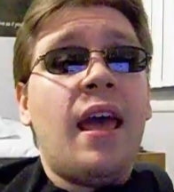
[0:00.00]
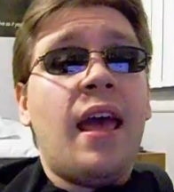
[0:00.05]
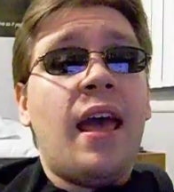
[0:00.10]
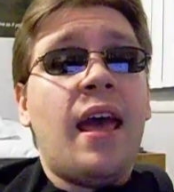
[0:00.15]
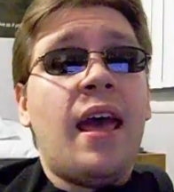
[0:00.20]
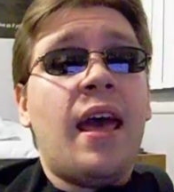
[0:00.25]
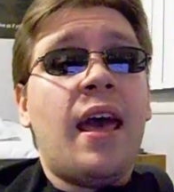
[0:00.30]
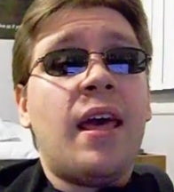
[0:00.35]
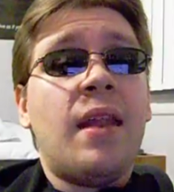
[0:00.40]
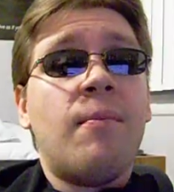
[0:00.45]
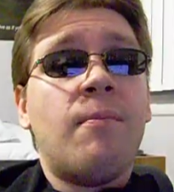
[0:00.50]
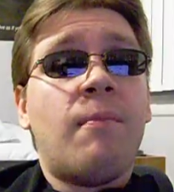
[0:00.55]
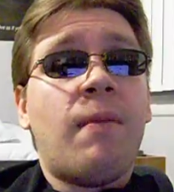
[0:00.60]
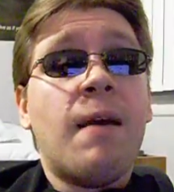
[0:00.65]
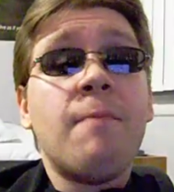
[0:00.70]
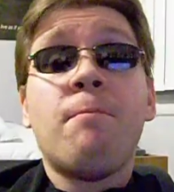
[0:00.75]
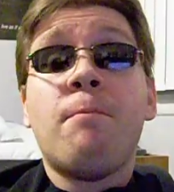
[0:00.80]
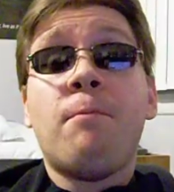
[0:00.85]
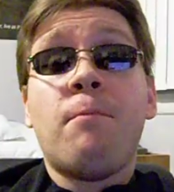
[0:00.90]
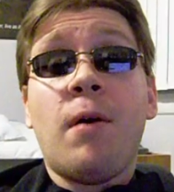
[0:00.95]
And
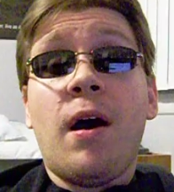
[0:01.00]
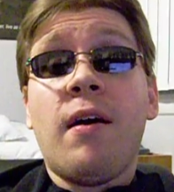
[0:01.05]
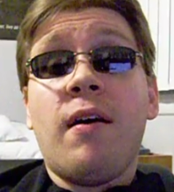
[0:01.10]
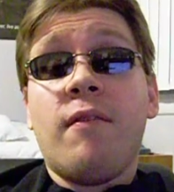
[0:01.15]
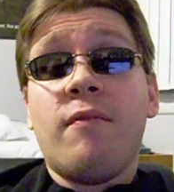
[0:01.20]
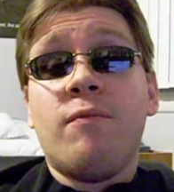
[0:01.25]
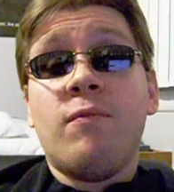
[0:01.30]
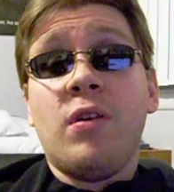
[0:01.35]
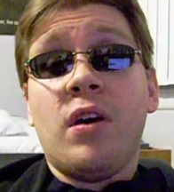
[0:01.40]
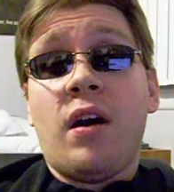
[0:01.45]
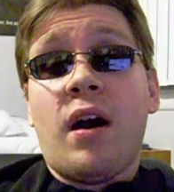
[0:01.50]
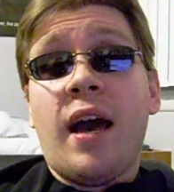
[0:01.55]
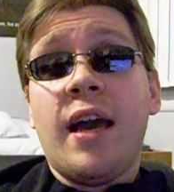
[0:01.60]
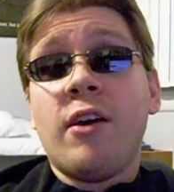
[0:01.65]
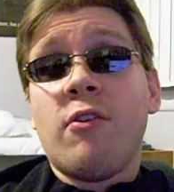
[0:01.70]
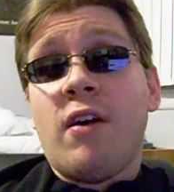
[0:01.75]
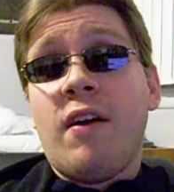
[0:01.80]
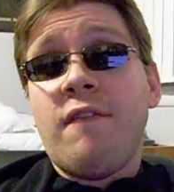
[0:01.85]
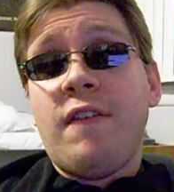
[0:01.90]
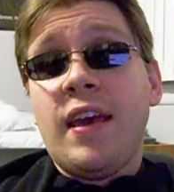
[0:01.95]
I
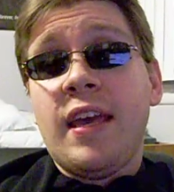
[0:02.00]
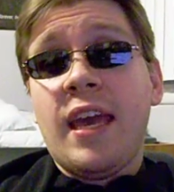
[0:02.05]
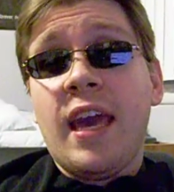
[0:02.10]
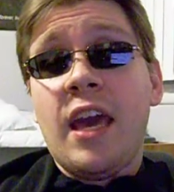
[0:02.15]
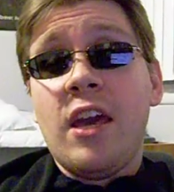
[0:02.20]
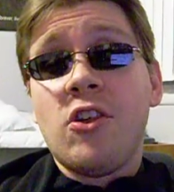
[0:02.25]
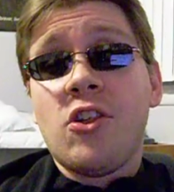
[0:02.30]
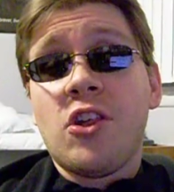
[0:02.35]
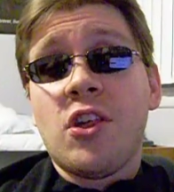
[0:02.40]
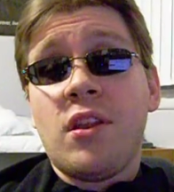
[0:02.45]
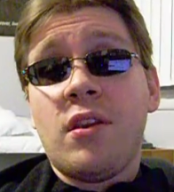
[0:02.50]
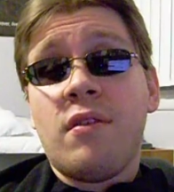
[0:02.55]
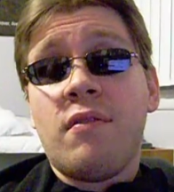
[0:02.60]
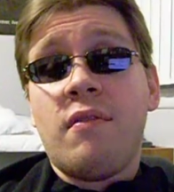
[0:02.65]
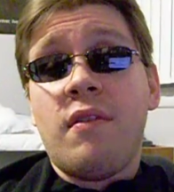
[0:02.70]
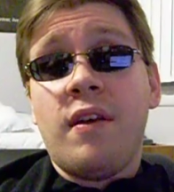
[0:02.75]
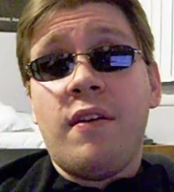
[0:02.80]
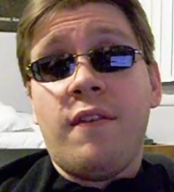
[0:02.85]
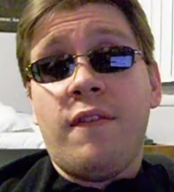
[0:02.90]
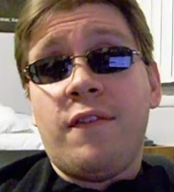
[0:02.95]
go on vacation.
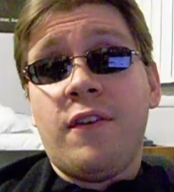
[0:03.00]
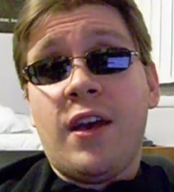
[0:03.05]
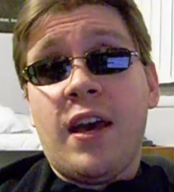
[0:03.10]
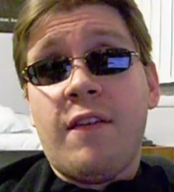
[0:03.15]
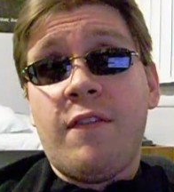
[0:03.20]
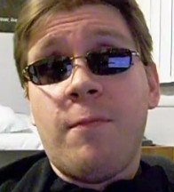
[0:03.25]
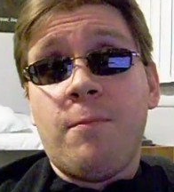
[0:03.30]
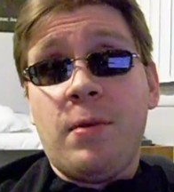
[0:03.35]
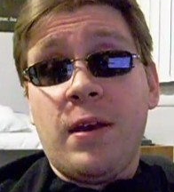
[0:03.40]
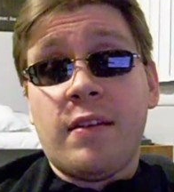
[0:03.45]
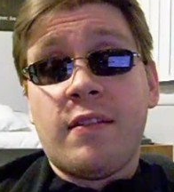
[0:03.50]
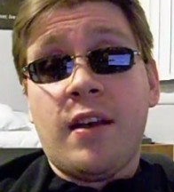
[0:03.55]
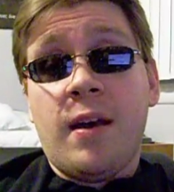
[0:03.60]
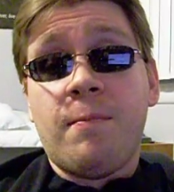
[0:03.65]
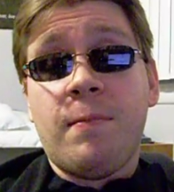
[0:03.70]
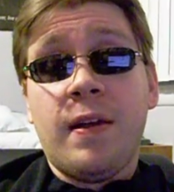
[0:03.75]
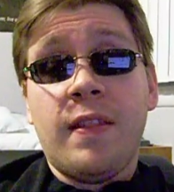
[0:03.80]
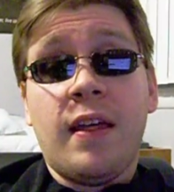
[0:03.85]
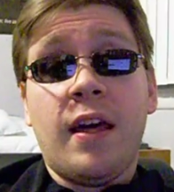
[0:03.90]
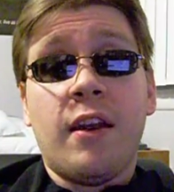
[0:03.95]
If you haven't picked
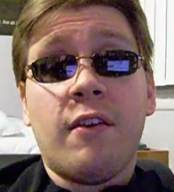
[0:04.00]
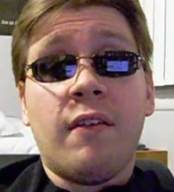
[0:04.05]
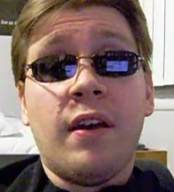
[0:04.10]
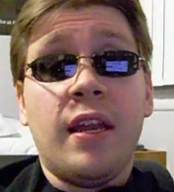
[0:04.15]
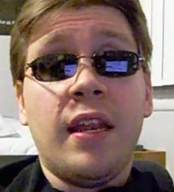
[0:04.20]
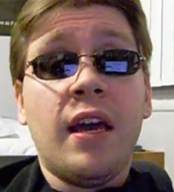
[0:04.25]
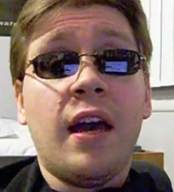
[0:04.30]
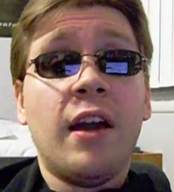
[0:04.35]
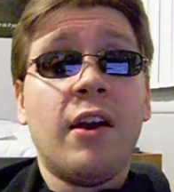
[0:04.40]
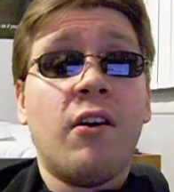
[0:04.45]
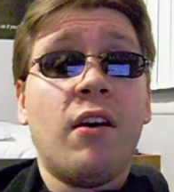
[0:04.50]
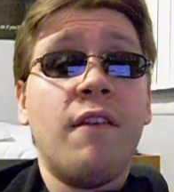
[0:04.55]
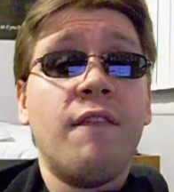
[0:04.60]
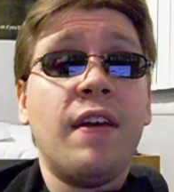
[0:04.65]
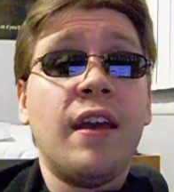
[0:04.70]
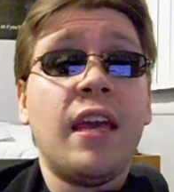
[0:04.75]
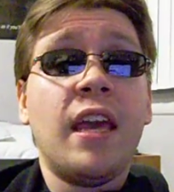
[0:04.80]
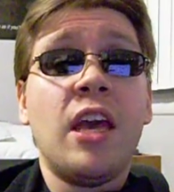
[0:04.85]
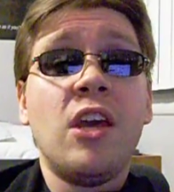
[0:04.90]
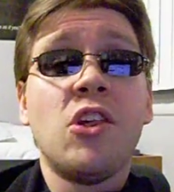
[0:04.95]
up on that already, I go on
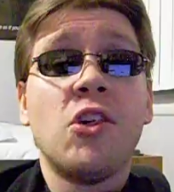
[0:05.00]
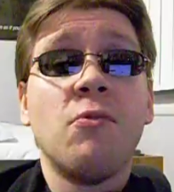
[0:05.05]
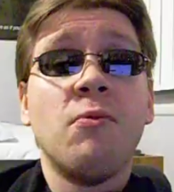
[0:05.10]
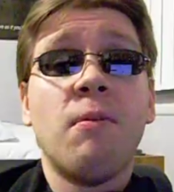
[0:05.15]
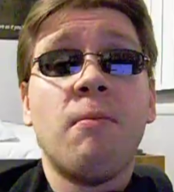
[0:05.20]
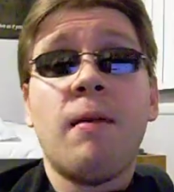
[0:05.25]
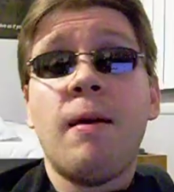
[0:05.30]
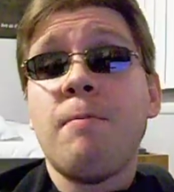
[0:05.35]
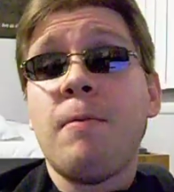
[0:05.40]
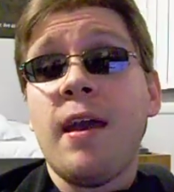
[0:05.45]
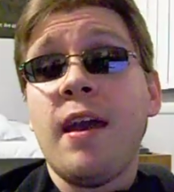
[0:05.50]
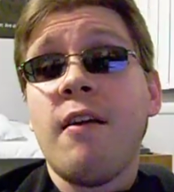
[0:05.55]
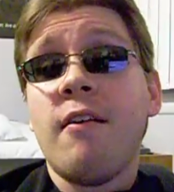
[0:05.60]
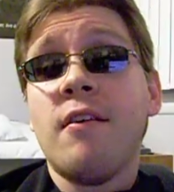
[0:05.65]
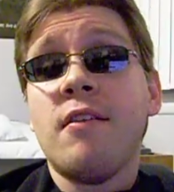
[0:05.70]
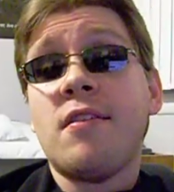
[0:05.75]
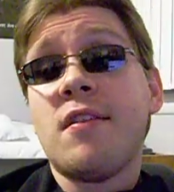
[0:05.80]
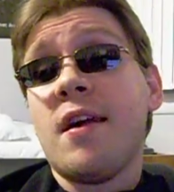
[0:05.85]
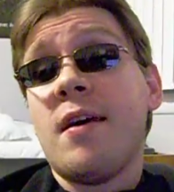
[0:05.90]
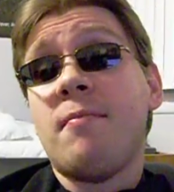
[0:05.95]
vacation with my
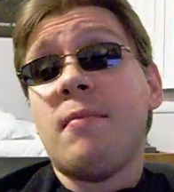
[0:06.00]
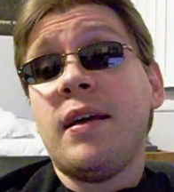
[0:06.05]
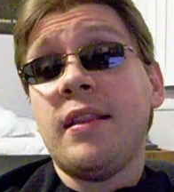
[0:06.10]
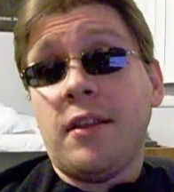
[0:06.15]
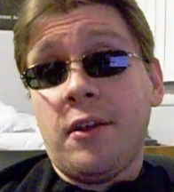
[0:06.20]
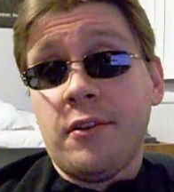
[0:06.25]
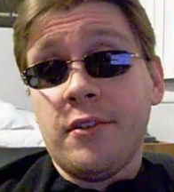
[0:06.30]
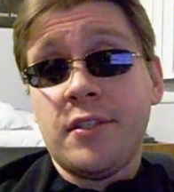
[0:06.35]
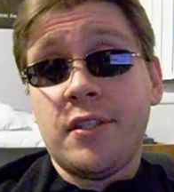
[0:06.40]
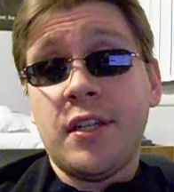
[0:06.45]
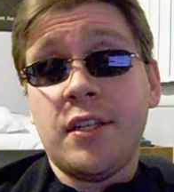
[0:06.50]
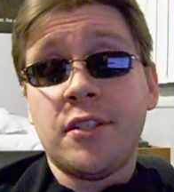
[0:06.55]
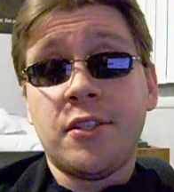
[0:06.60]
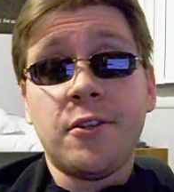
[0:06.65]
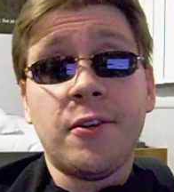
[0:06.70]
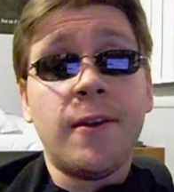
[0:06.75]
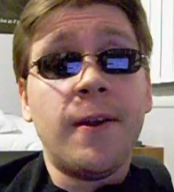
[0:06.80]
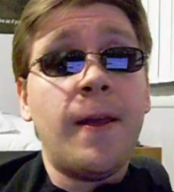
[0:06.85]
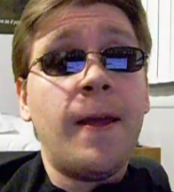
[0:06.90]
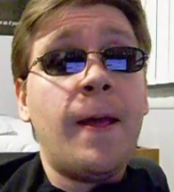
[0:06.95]
parents and my little
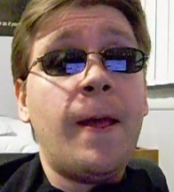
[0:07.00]
sister.